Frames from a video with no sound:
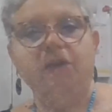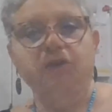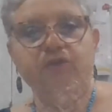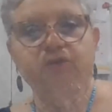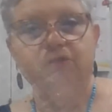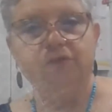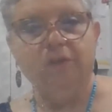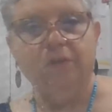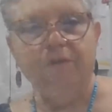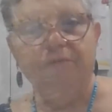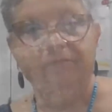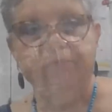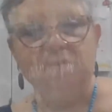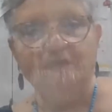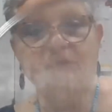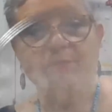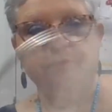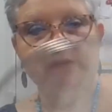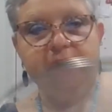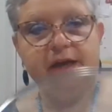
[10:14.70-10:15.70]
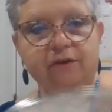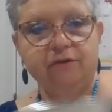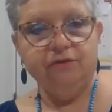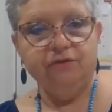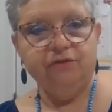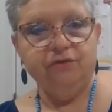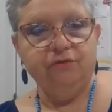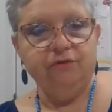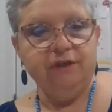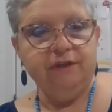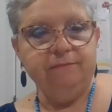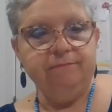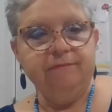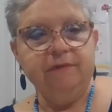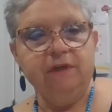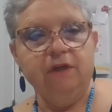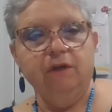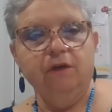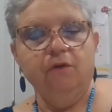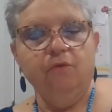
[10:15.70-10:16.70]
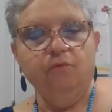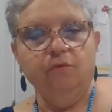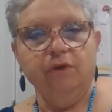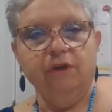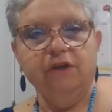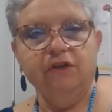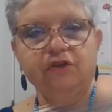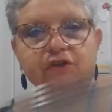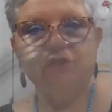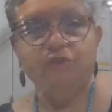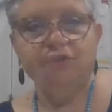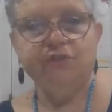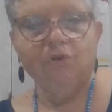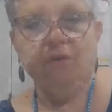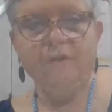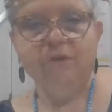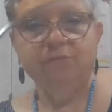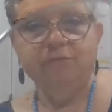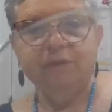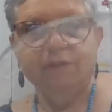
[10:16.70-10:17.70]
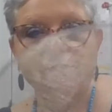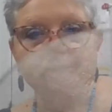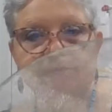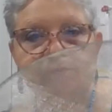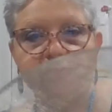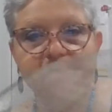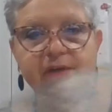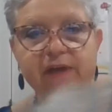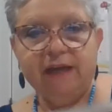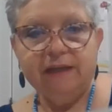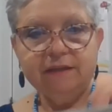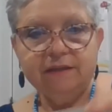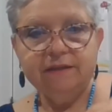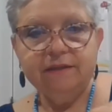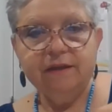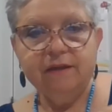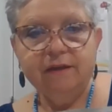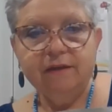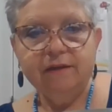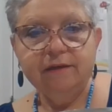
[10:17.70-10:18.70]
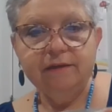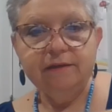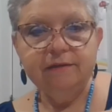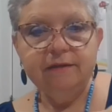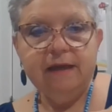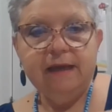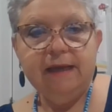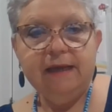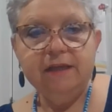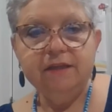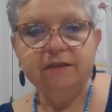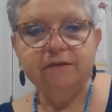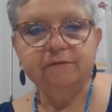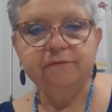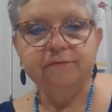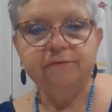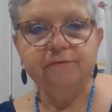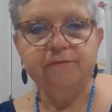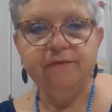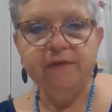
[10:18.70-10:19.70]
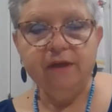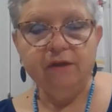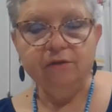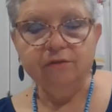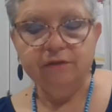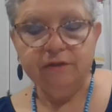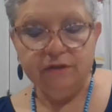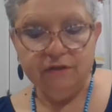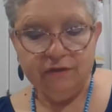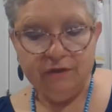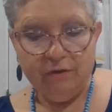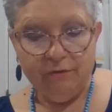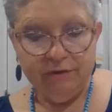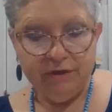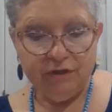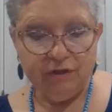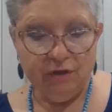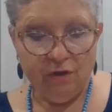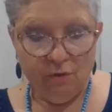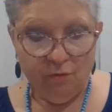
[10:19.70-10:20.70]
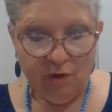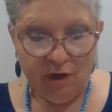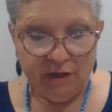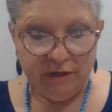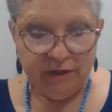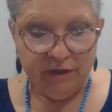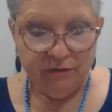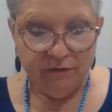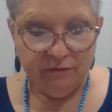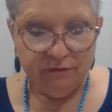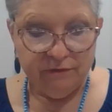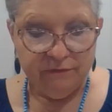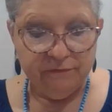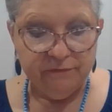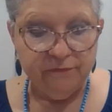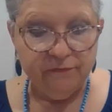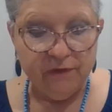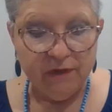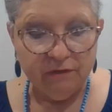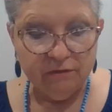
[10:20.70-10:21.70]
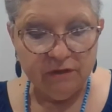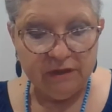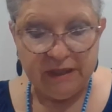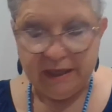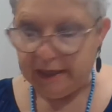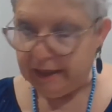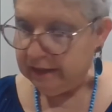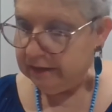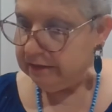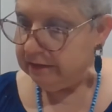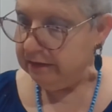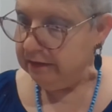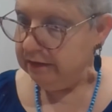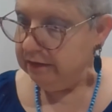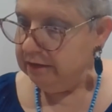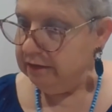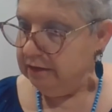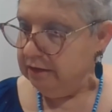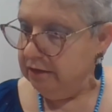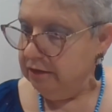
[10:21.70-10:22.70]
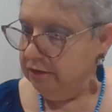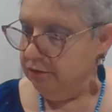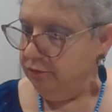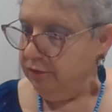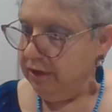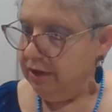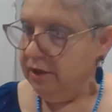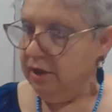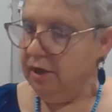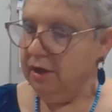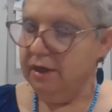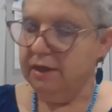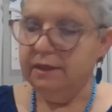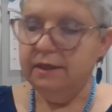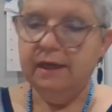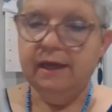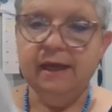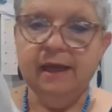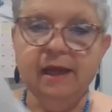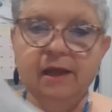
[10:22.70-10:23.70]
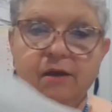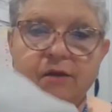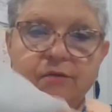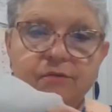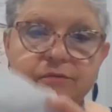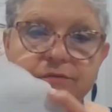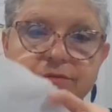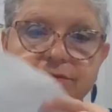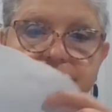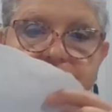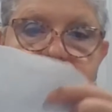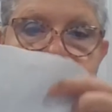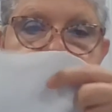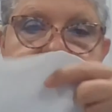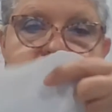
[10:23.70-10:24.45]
edge of the splatter screen. We're going to start with the flat side, and the felt is going to go on there. The felt that we cut out,